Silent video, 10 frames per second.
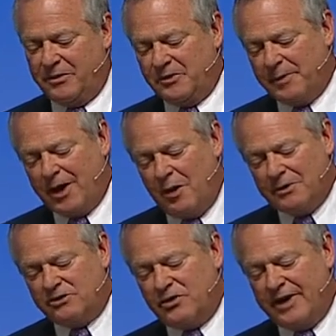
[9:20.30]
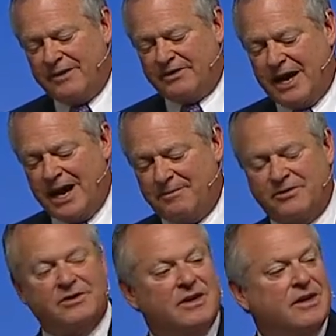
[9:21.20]
we spend almost 2.5
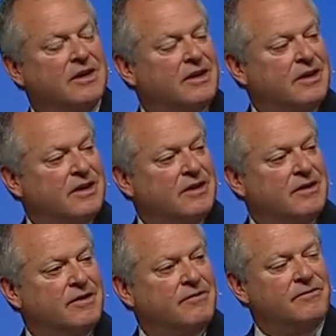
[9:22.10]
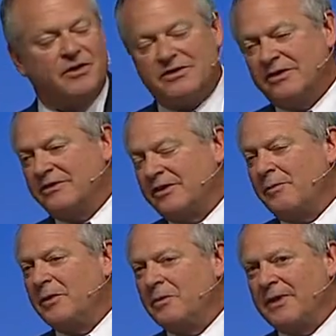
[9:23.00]
times versus
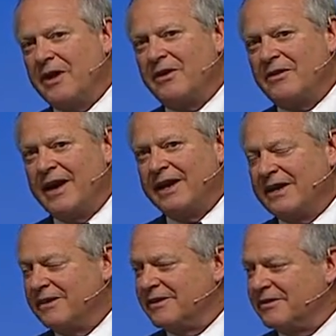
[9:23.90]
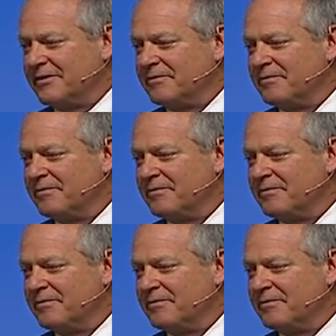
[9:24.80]
someone without a chronic condition.